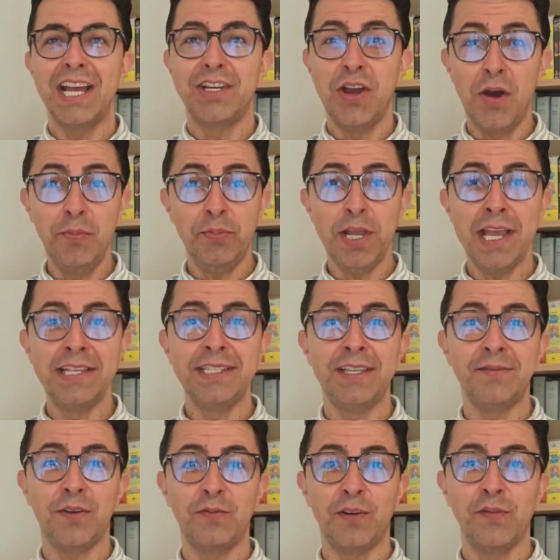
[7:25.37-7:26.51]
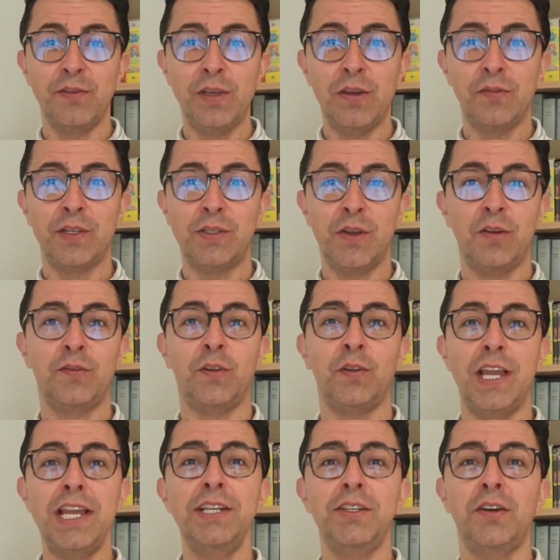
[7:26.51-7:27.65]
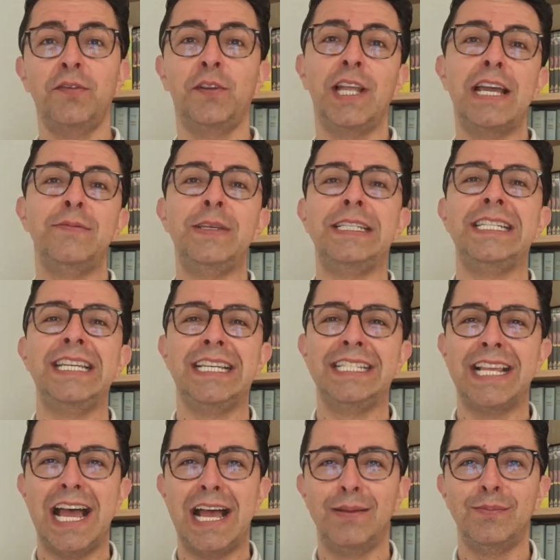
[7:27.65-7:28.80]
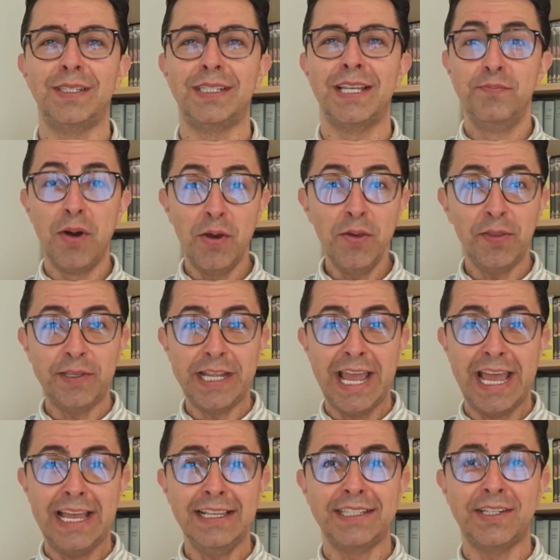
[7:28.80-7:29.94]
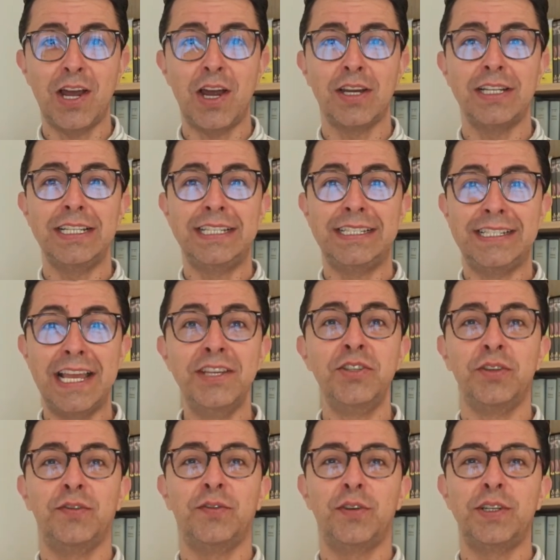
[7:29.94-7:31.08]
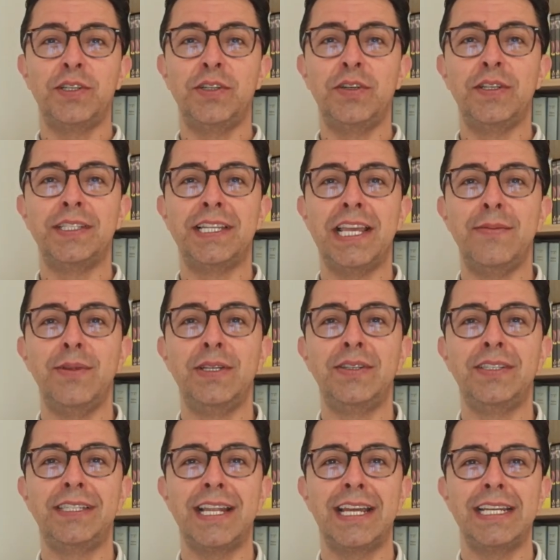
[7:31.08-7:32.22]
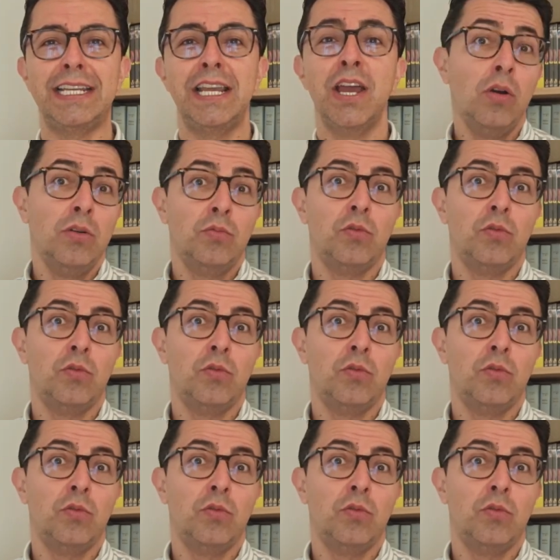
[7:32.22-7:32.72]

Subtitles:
a comprehensive overview of the TOEFL and TOEFL iBT exams. Both tests are essential for students aiming to study or